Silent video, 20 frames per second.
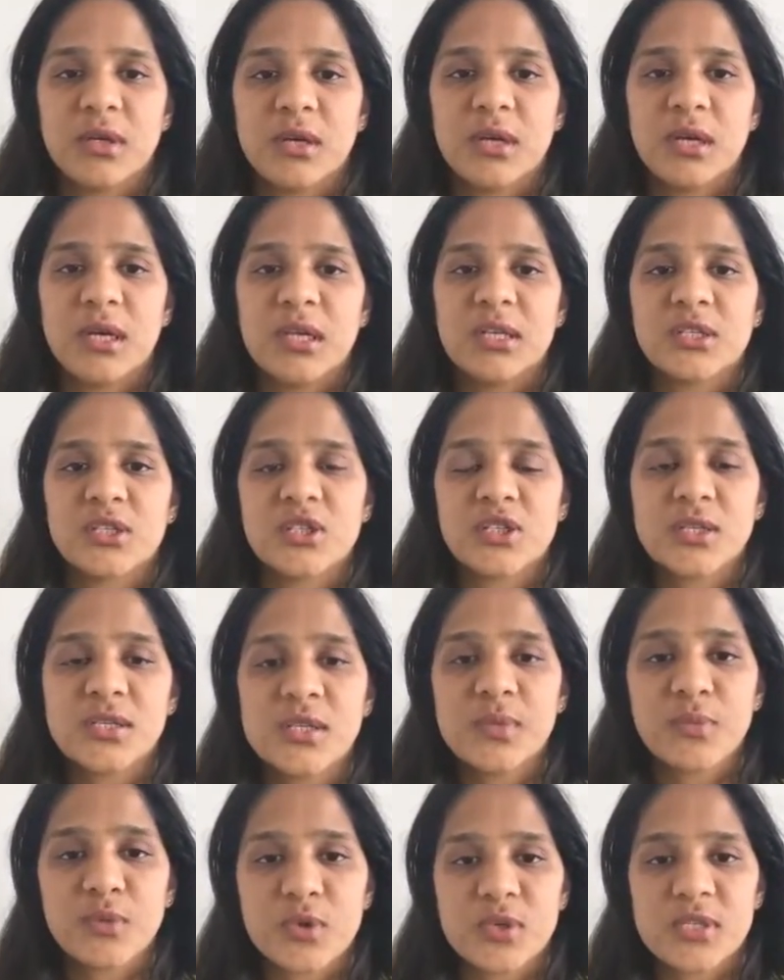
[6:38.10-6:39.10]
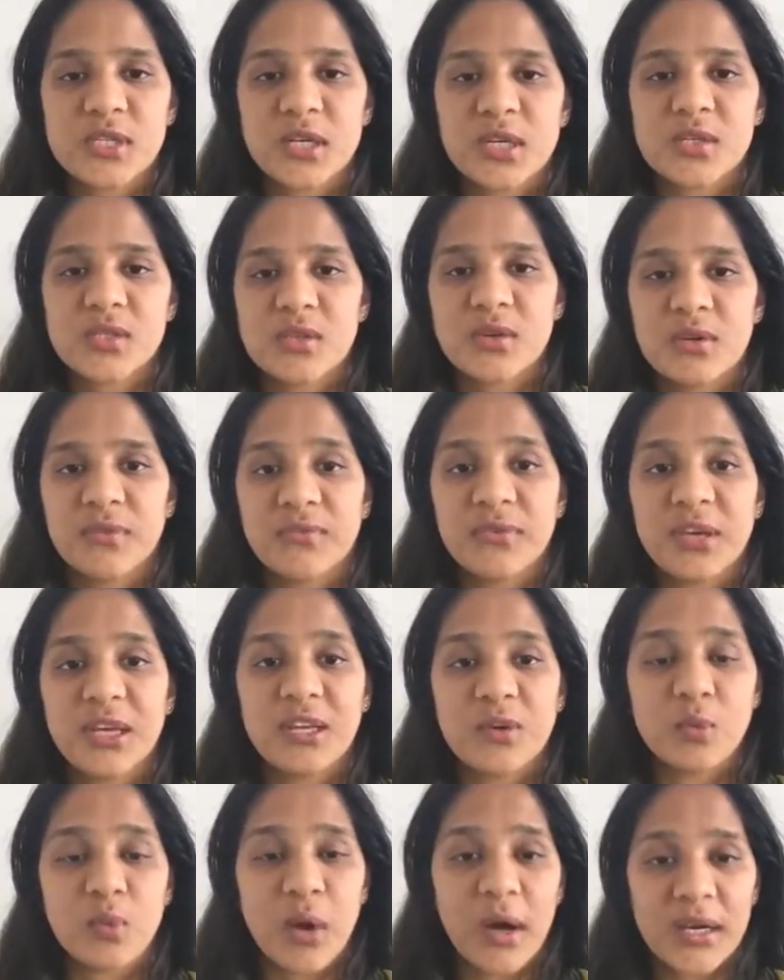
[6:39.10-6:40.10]
it's just the process of
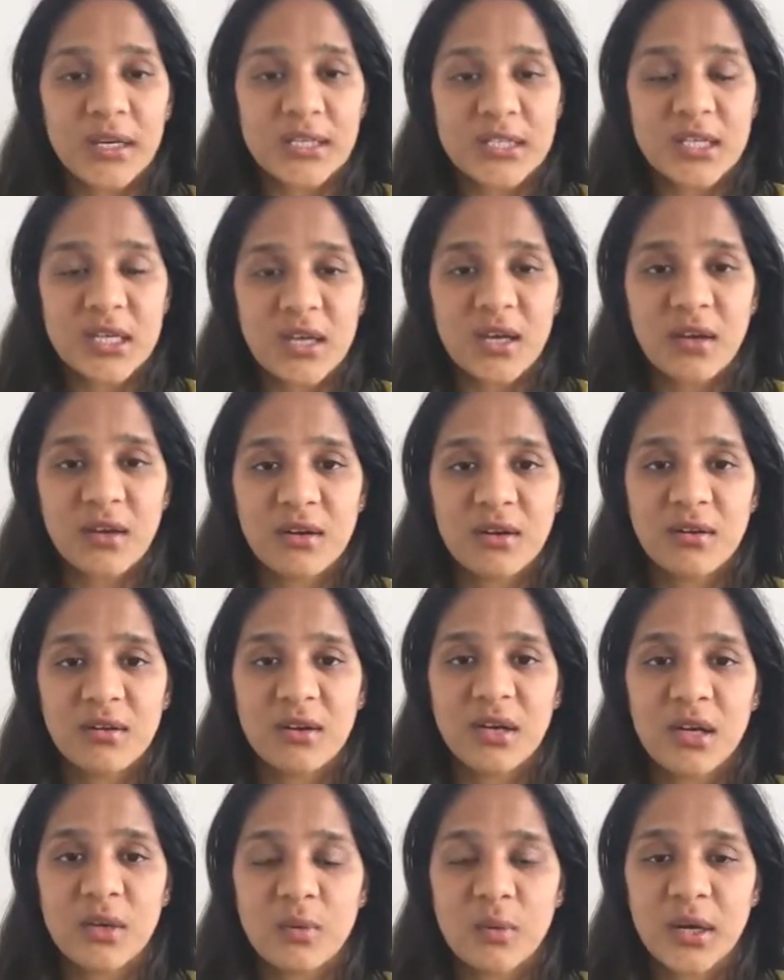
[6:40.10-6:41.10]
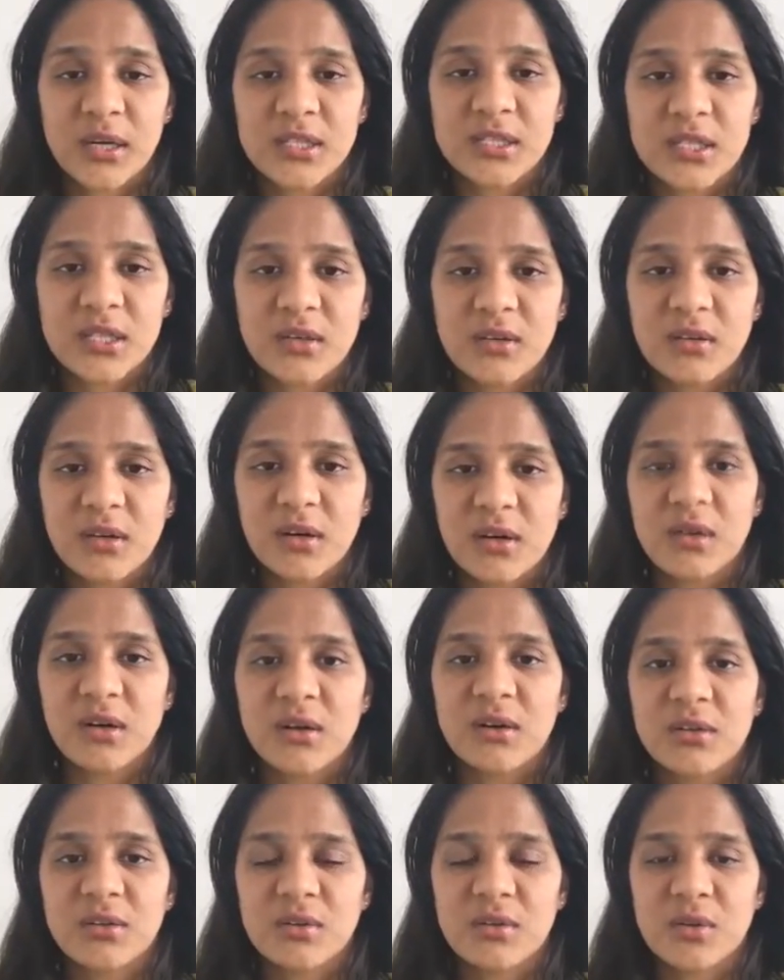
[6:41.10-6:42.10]
inviting
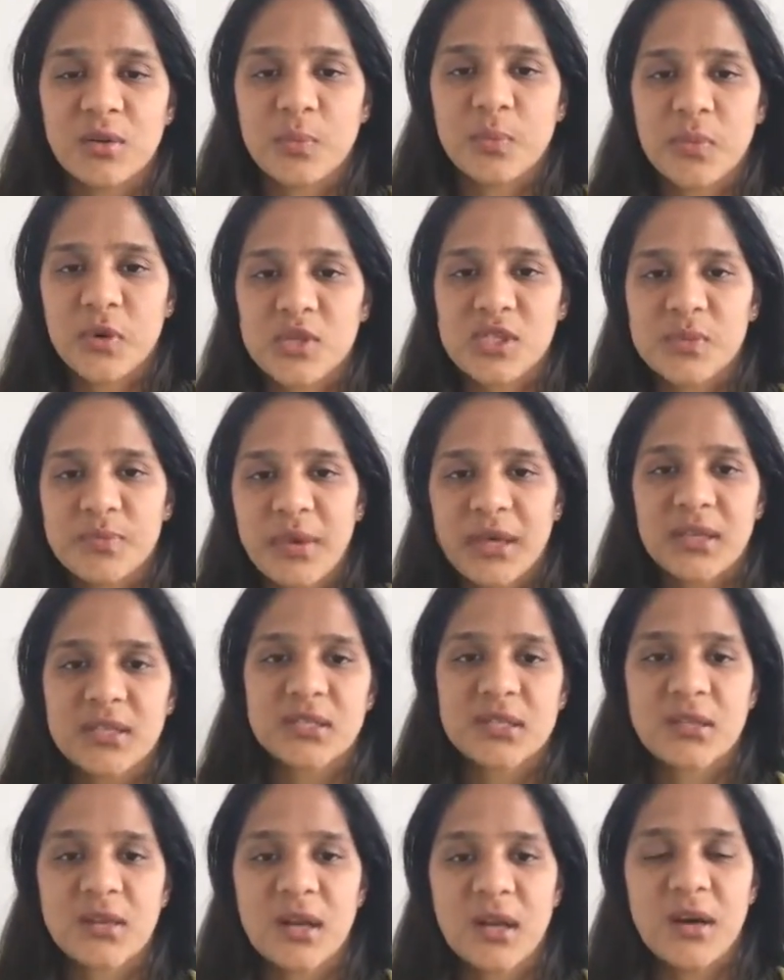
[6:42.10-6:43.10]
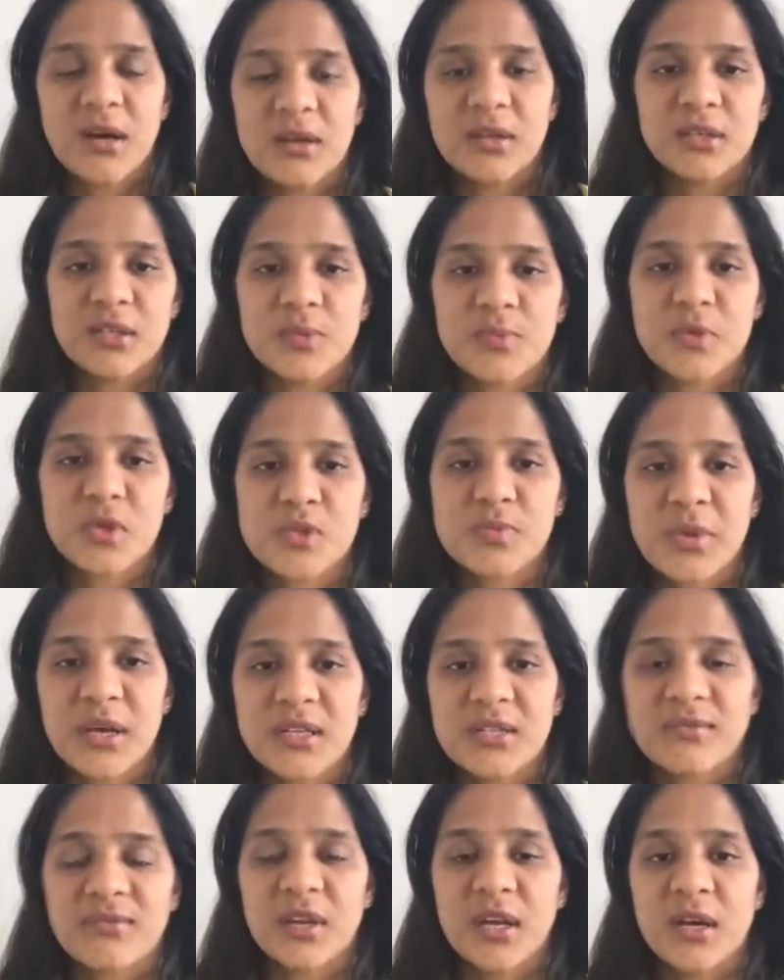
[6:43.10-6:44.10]
your
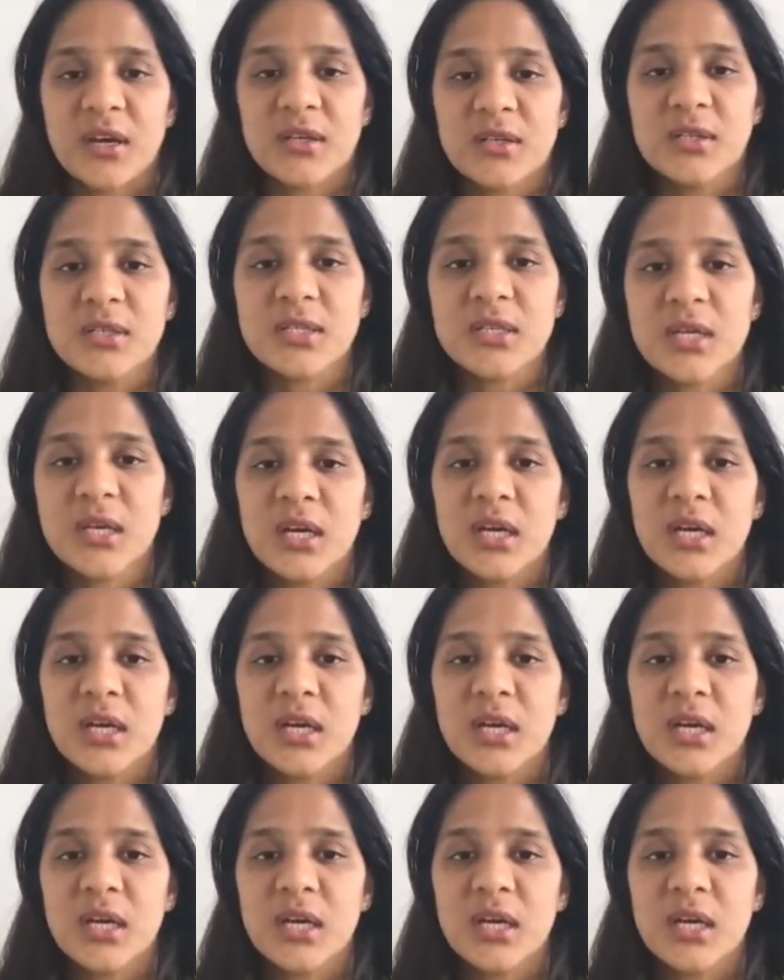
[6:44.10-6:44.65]
prospective client